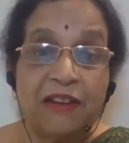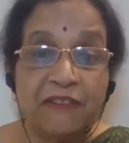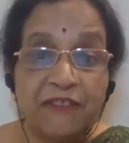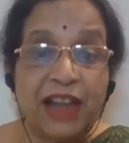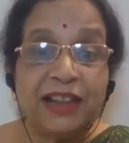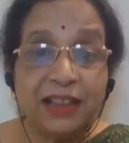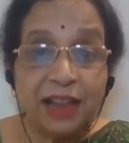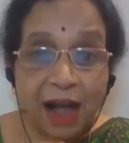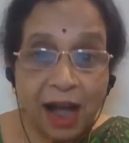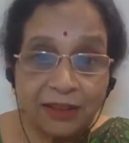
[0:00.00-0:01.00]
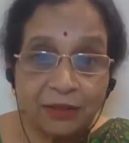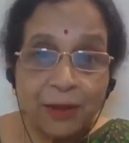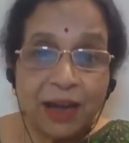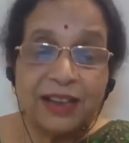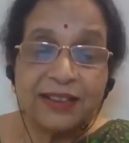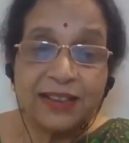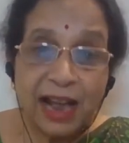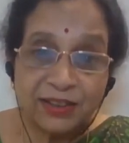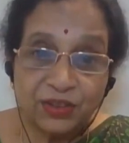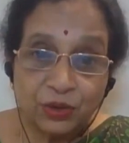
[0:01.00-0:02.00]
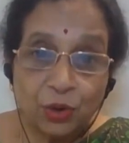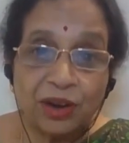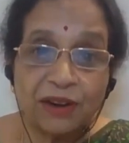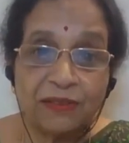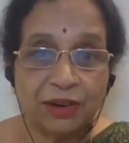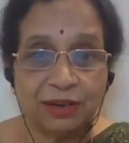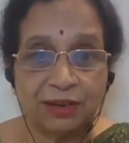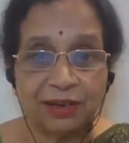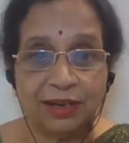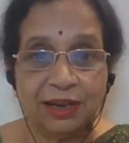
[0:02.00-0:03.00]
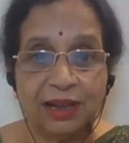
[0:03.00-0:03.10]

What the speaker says: When the Atma is as though covered,